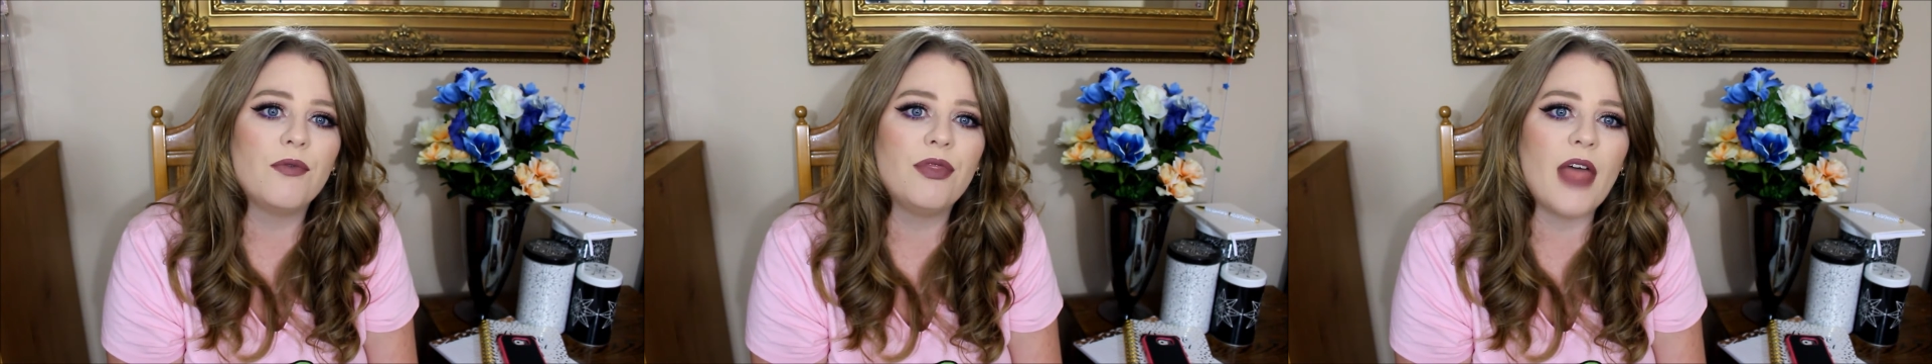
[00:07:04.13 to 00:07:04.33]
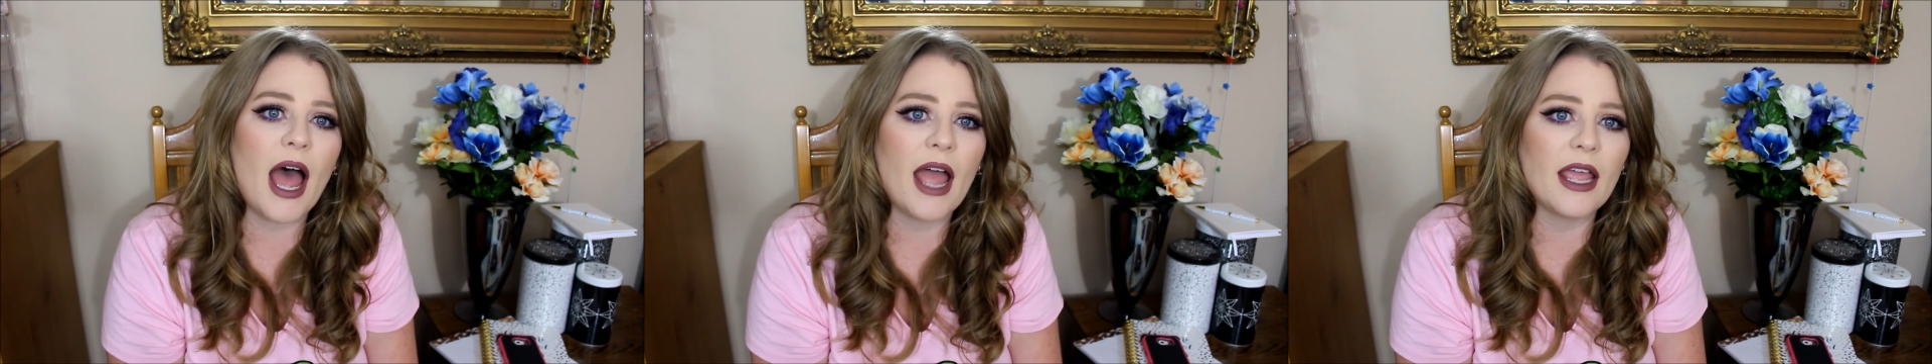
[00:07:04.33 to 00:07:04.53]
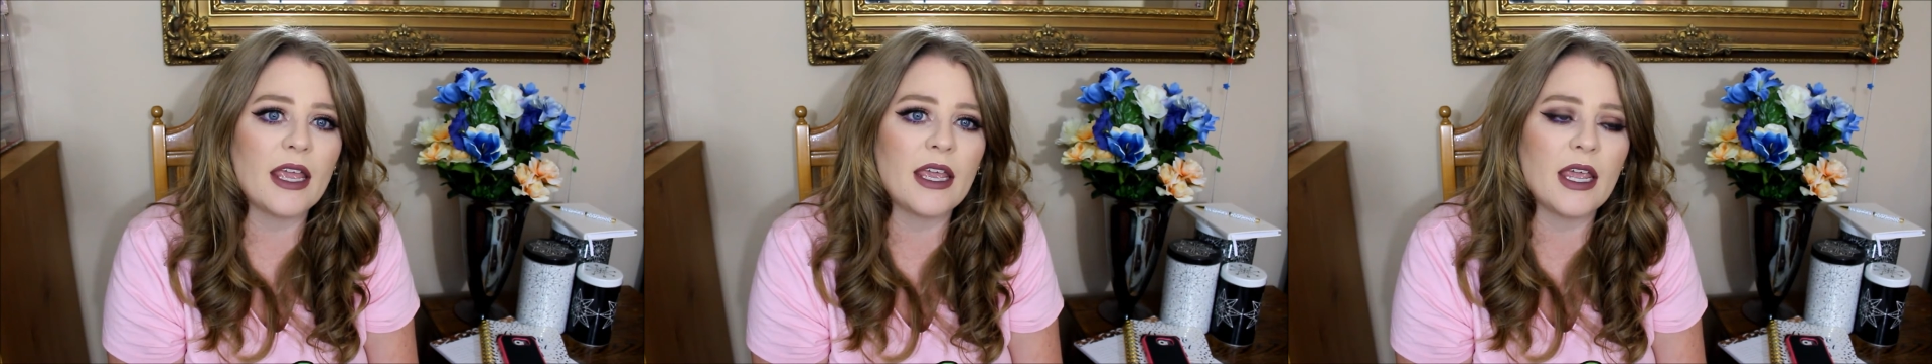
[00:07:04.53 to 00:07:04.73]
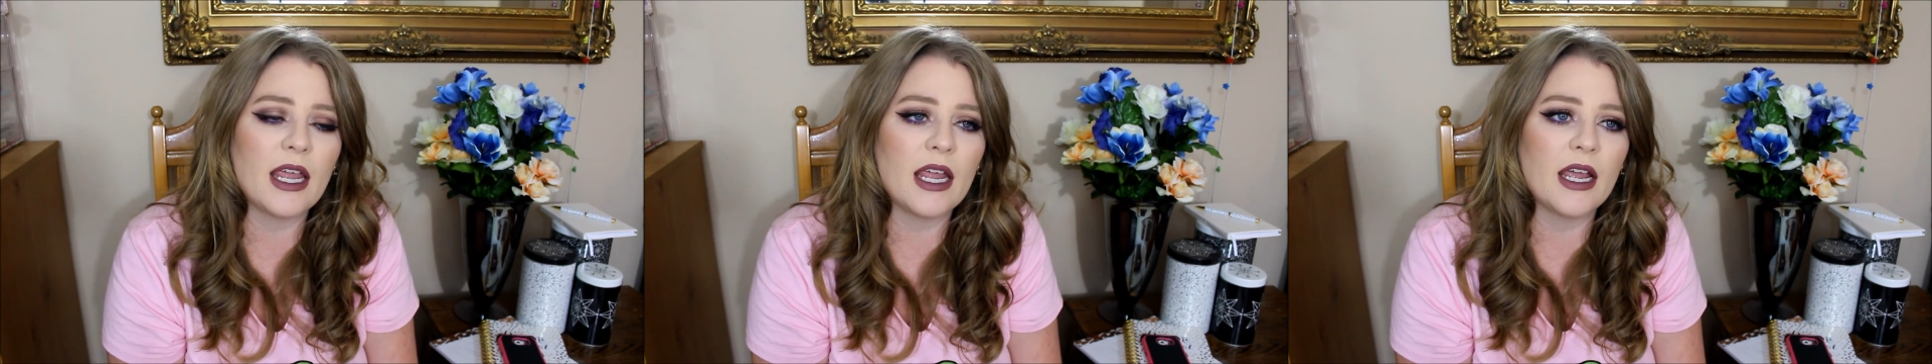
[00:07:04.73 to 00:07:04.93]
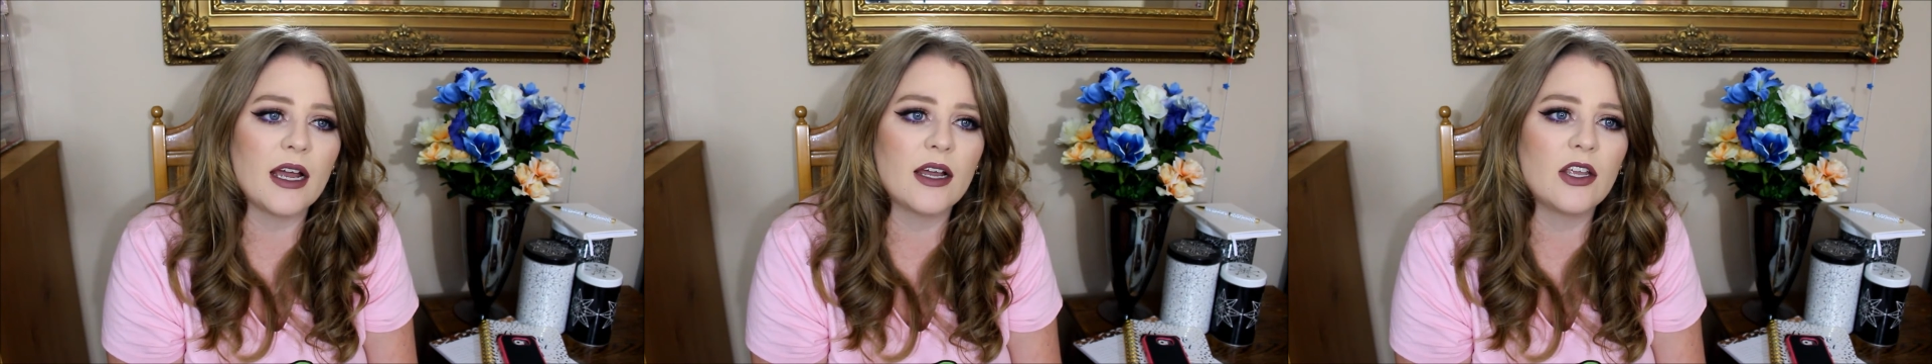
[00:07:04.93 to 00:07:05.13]
that
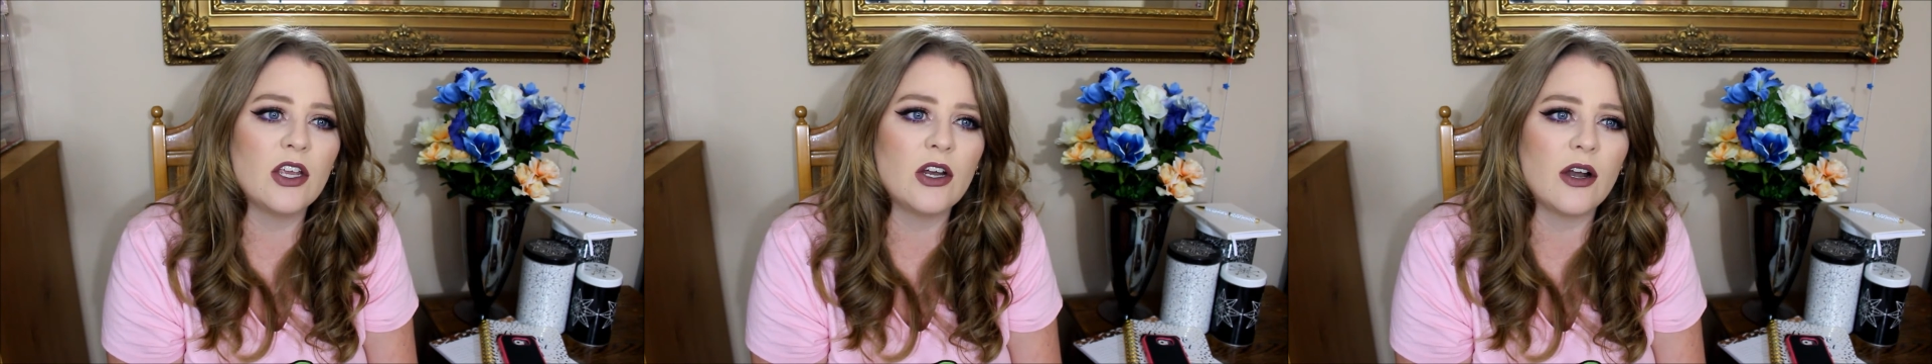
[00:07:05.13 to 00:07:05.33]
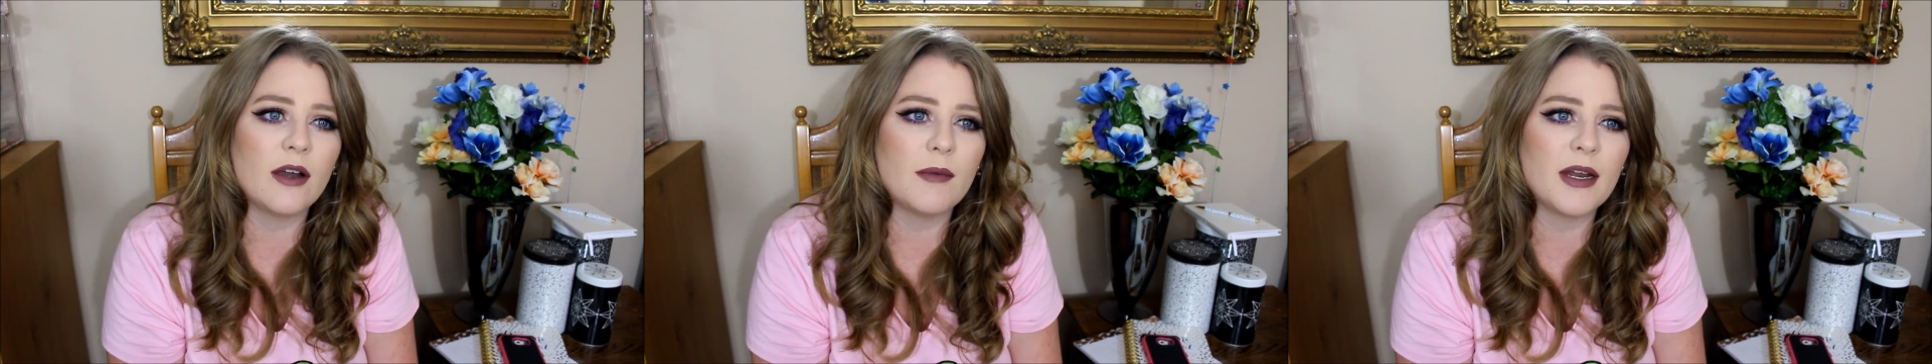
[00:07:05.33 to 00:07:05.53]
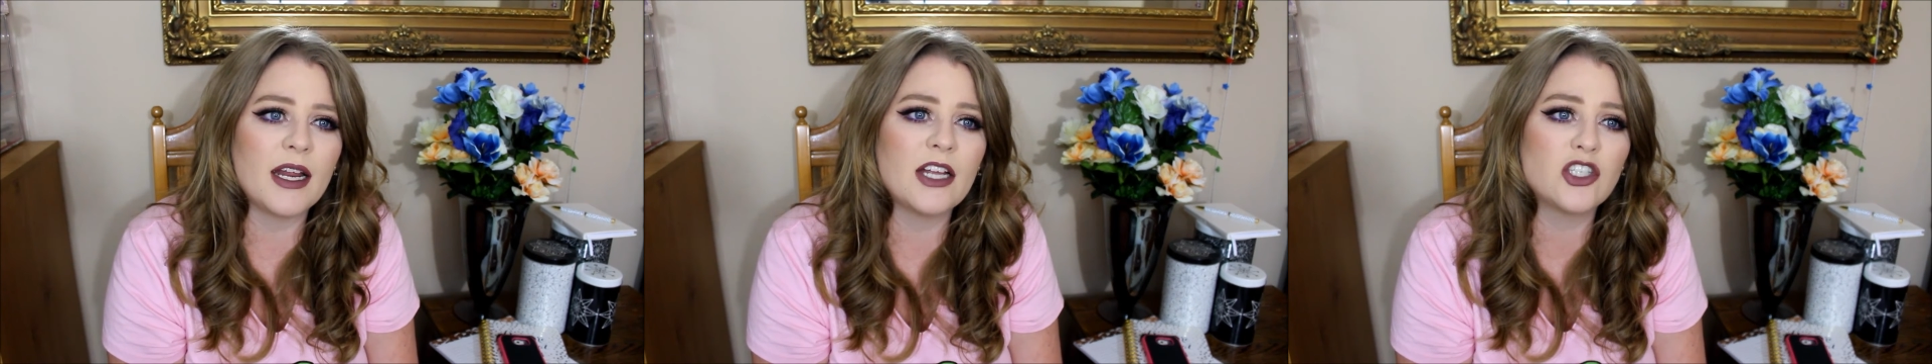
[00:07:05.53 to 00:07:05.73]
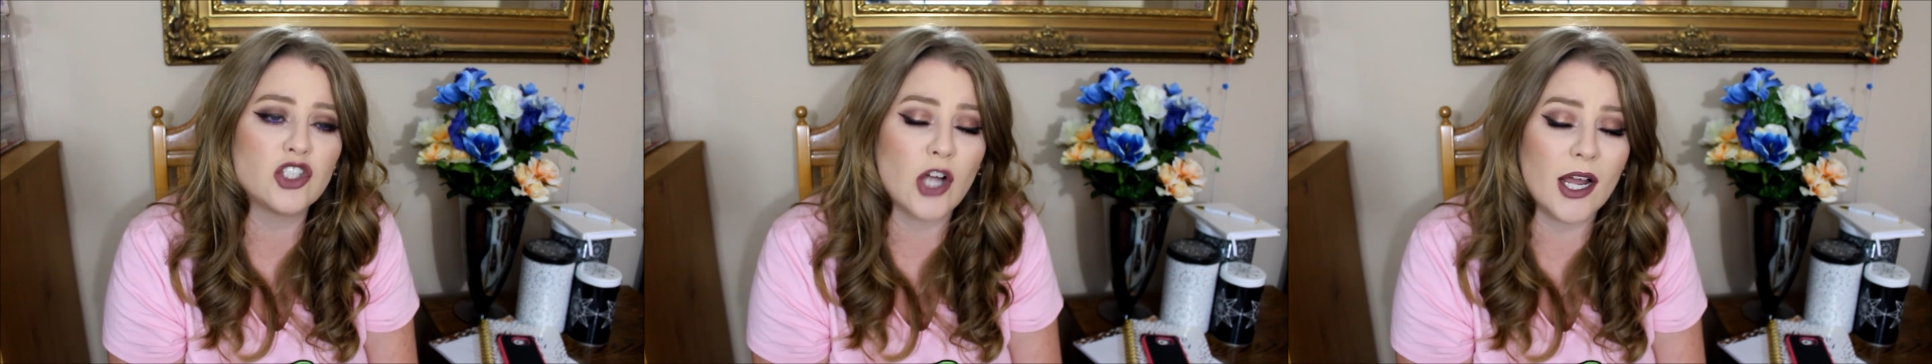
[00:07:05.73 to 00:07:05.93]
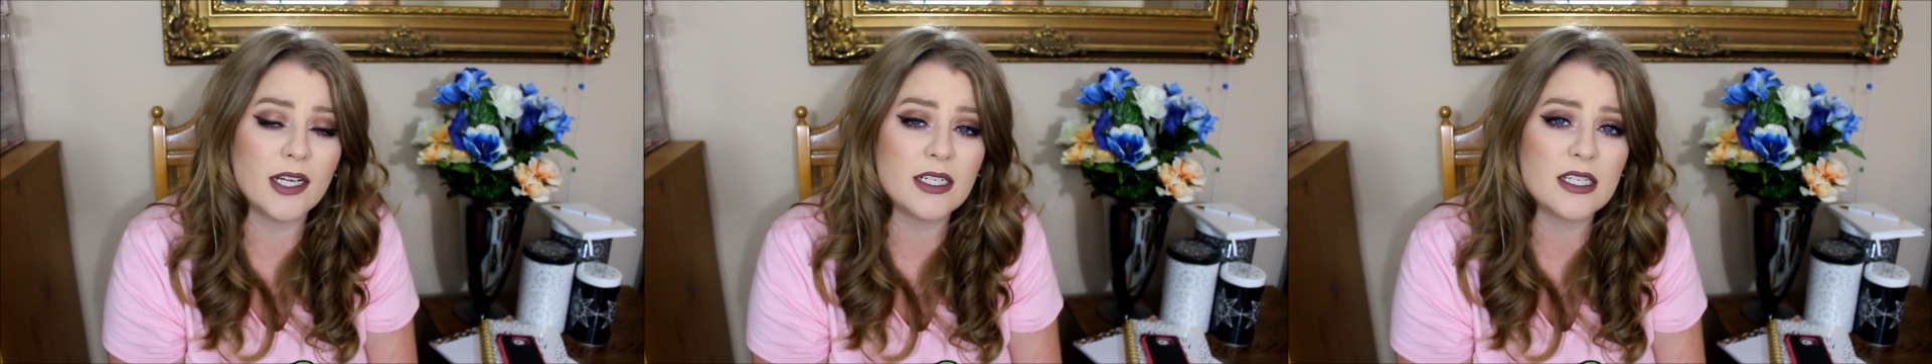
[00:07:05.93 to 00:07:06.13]
he, you know what I mean, he
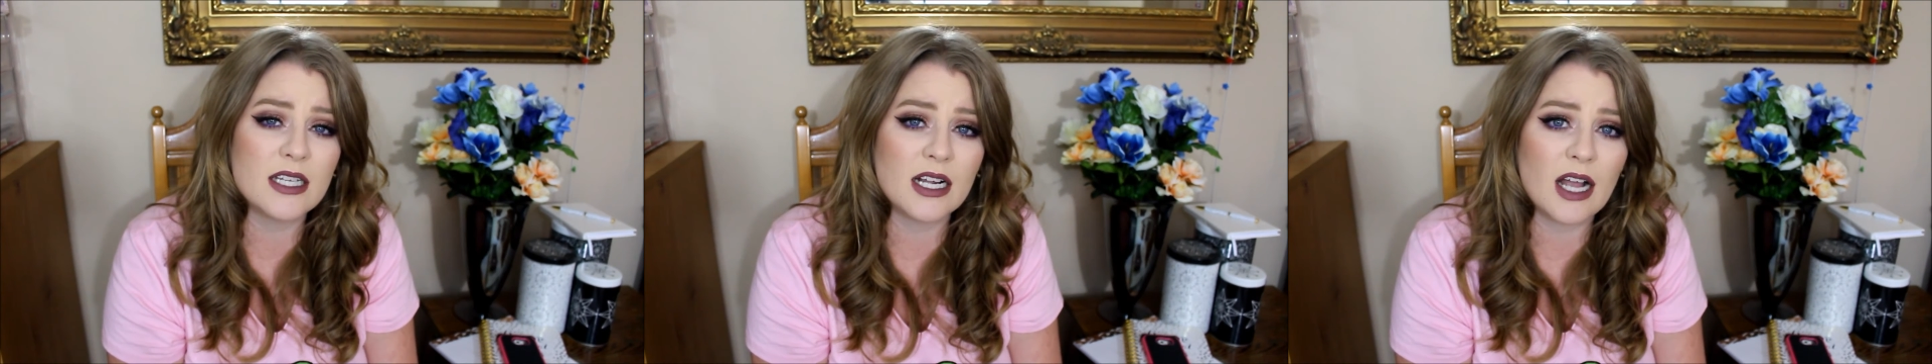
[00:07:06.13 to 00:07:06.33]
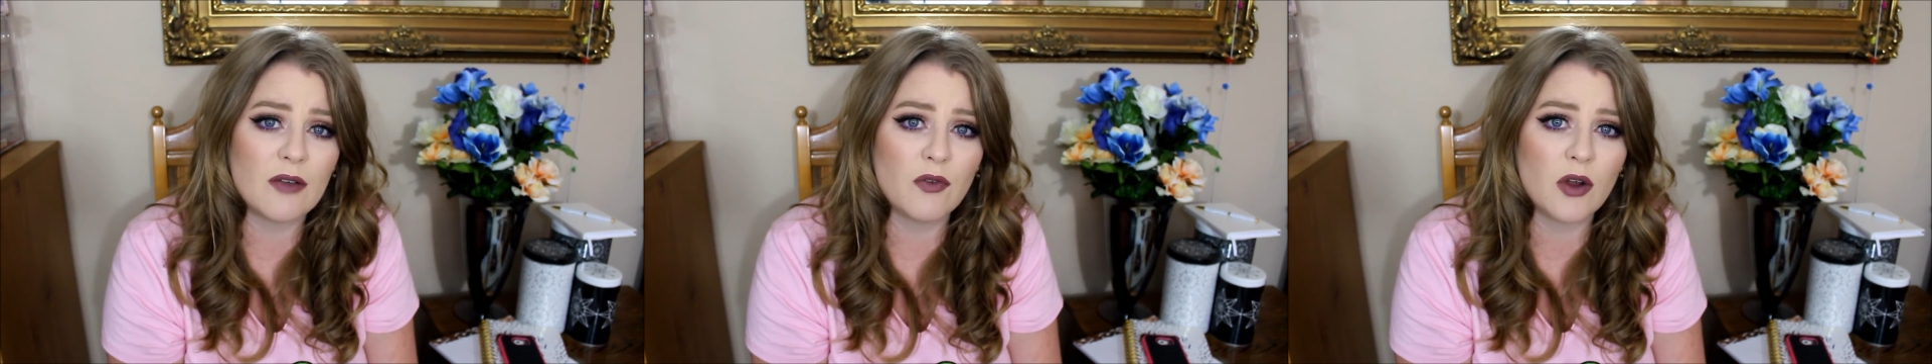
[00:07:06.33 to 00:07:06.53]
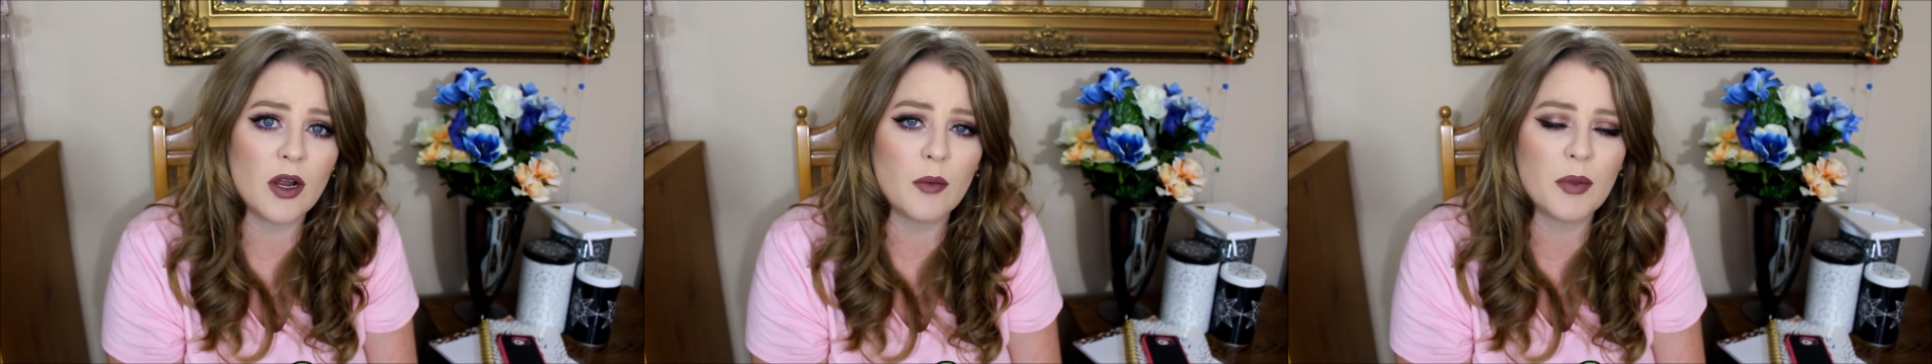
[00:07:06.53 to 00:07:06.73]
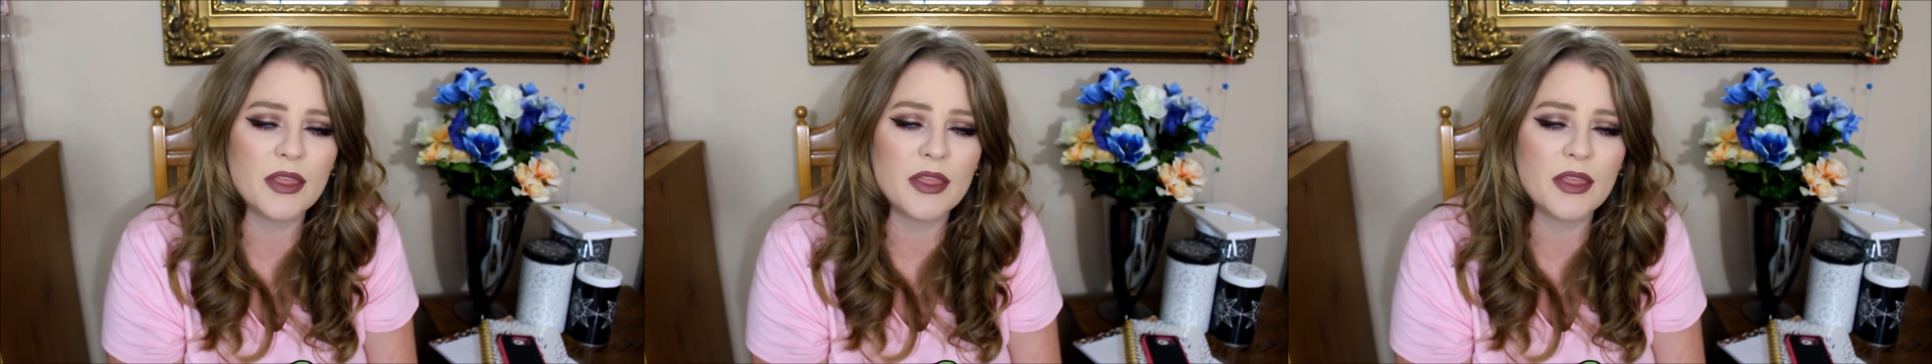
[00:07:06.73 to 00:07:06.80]
tried to stick up for her,